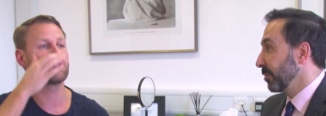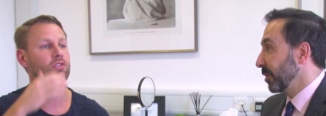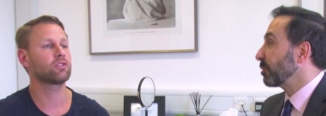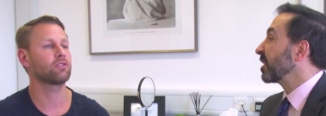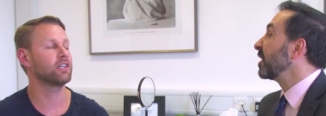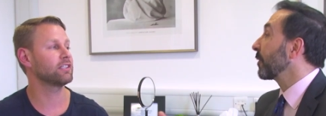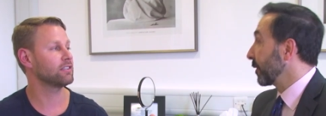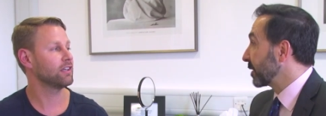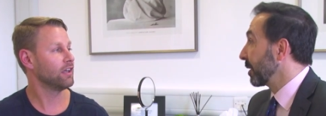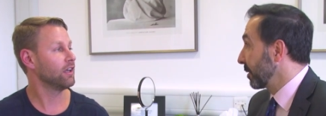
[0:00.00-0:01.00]
Speaker 1: was. There was straight. a
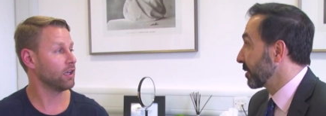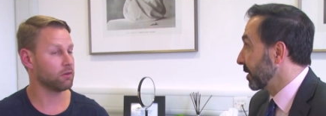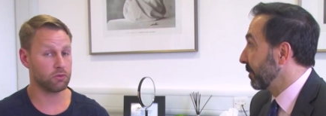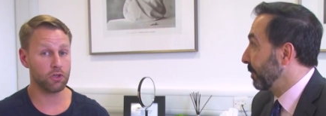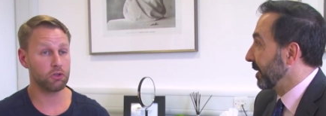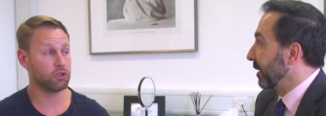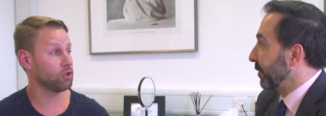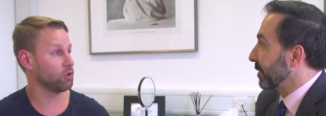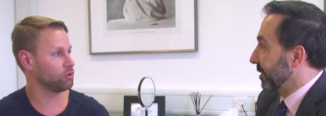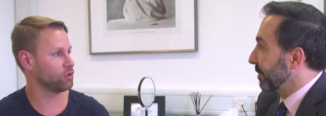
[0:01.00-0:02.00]
difference anyway. There's a big a difference.
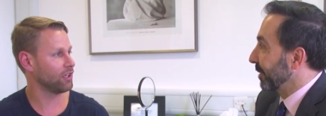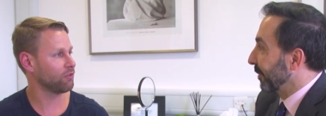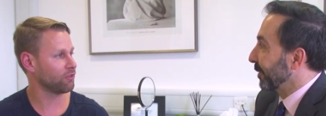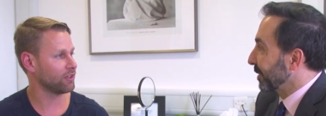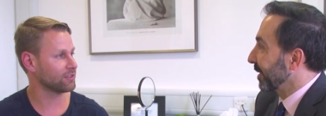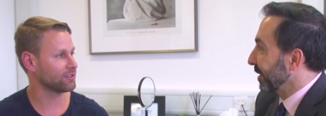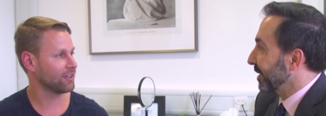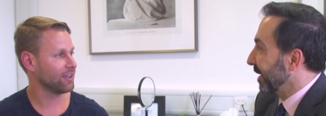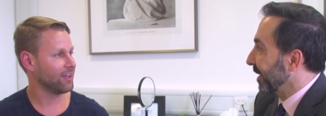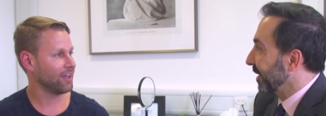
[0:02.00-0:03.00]
Huge difference. difference.
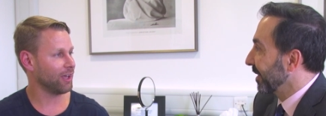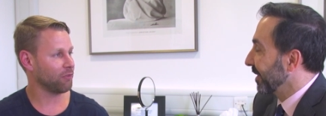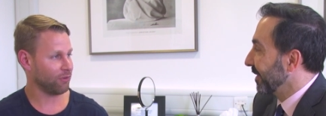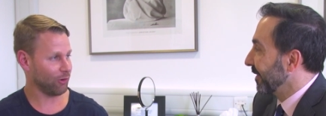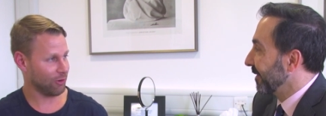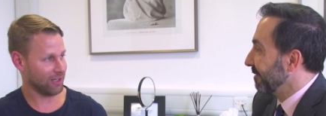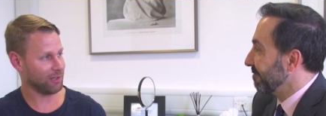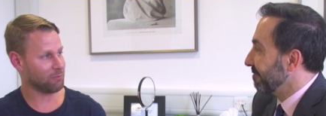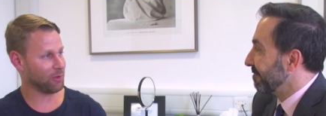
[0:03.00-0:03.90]
exactly. If you look at the